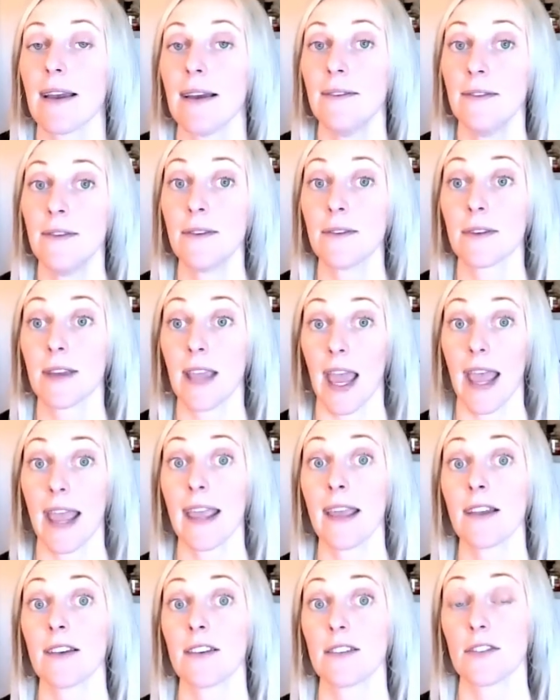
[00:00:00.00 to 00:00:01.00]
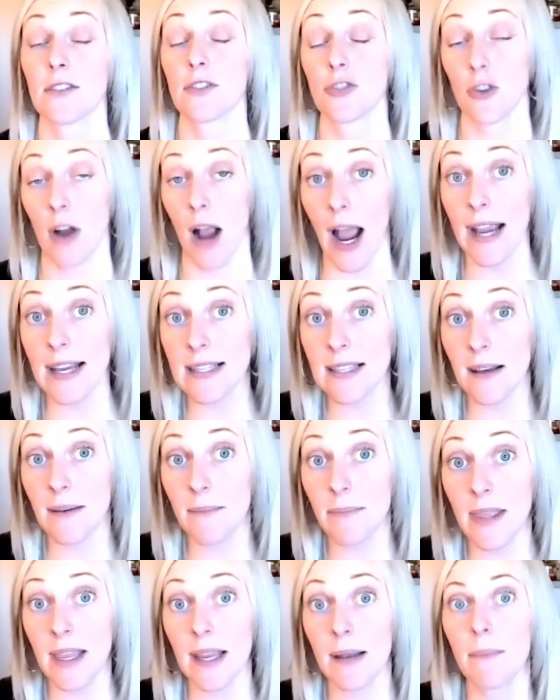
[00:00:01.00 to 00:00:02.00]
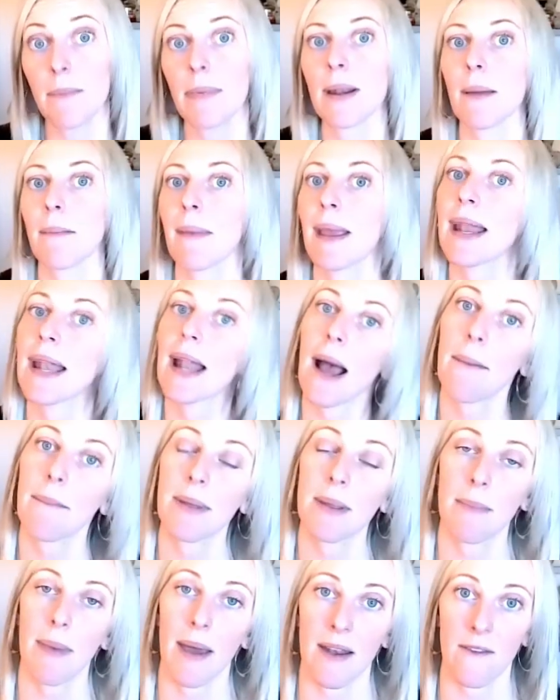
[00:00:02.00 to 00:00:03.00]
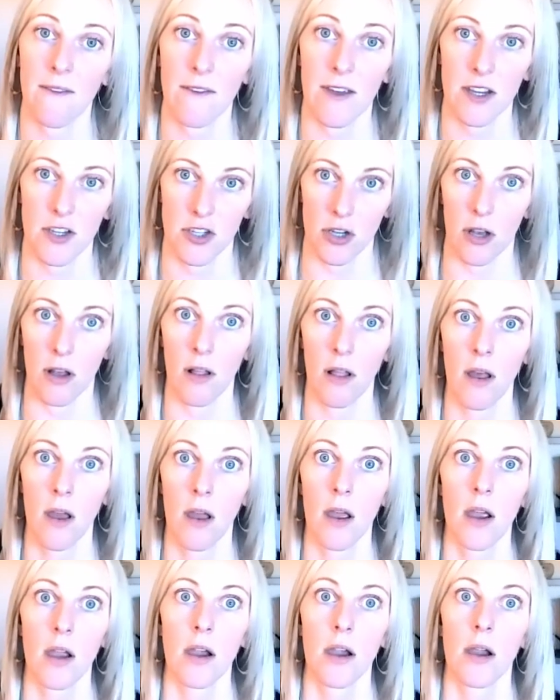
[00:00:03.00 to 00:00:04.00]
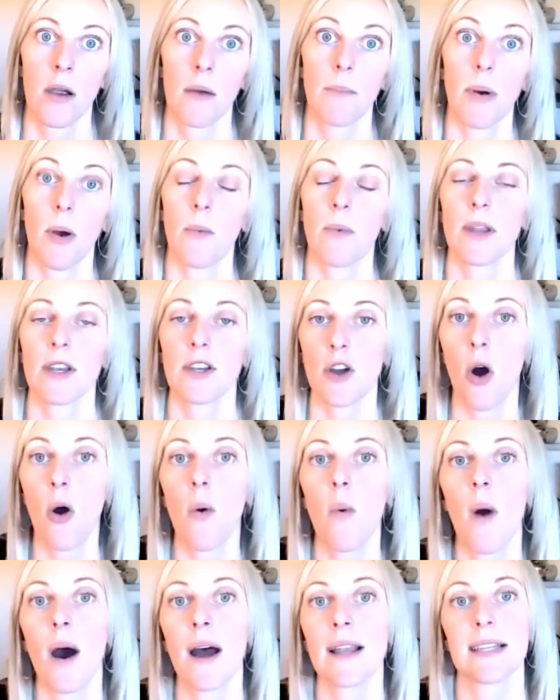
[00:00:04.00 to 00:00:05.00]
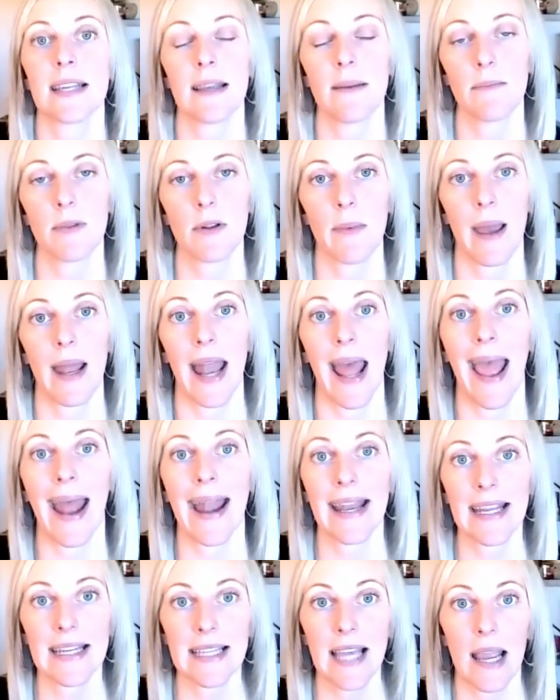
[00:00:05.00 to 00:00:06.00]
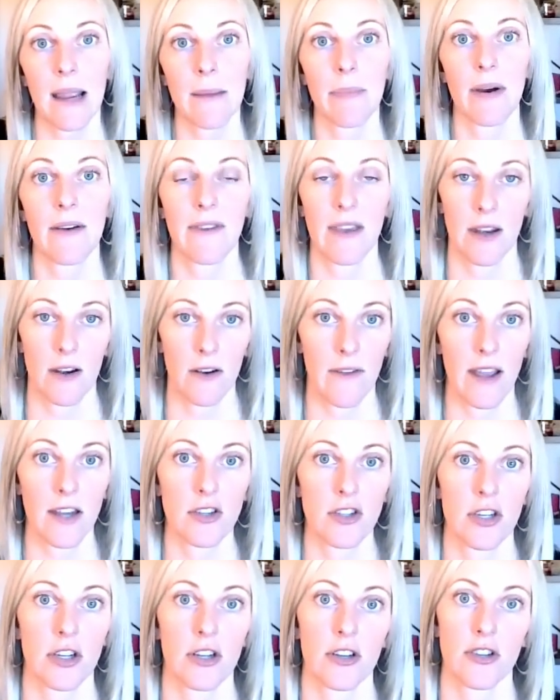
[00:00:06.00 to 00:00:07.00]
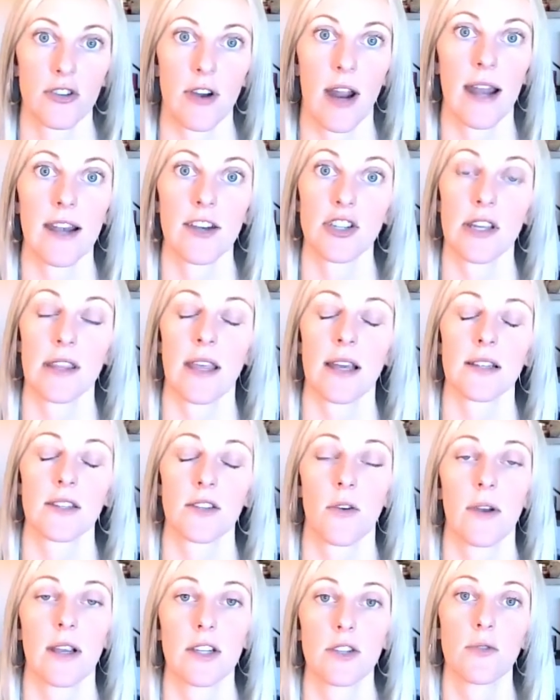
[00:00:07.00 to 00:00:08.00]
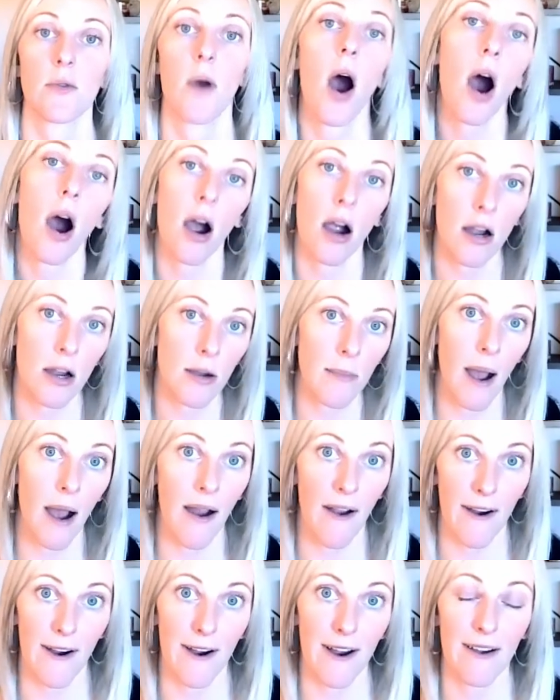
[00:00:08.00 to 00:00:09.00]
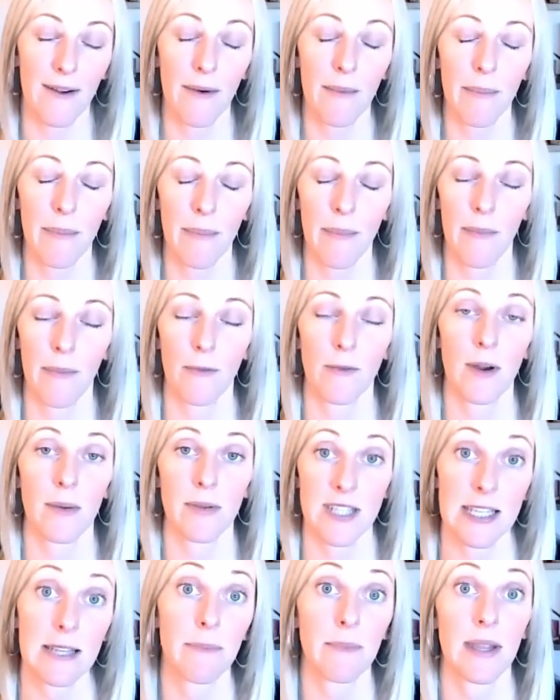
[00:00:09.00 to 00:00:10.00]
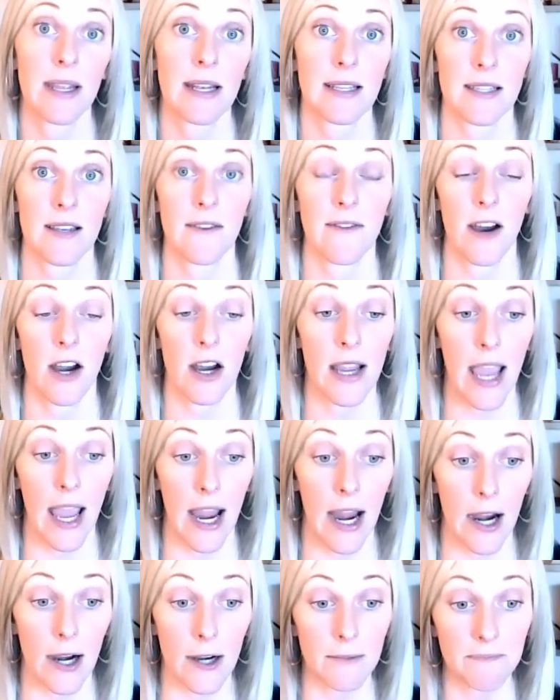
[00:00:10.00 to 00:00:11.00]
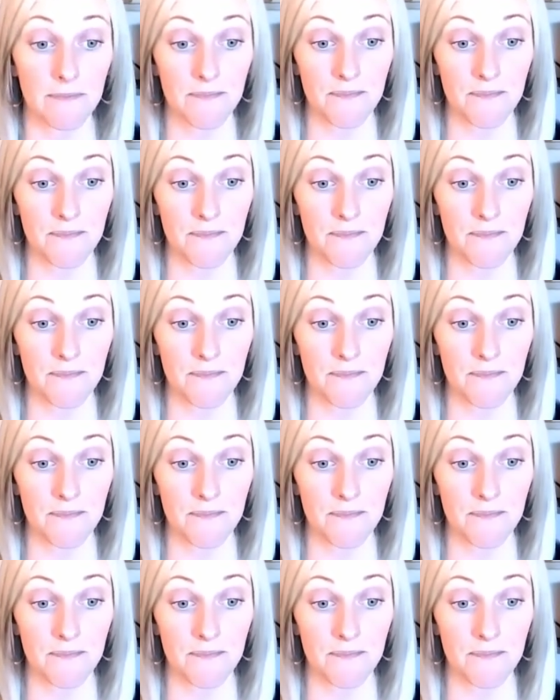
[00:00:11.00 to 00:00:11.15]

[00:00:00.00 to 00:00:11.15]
okay, try something, but it may not be beneficial. But we don't want to implement any type of intervention or strategy that's going to harm our recipients of our care.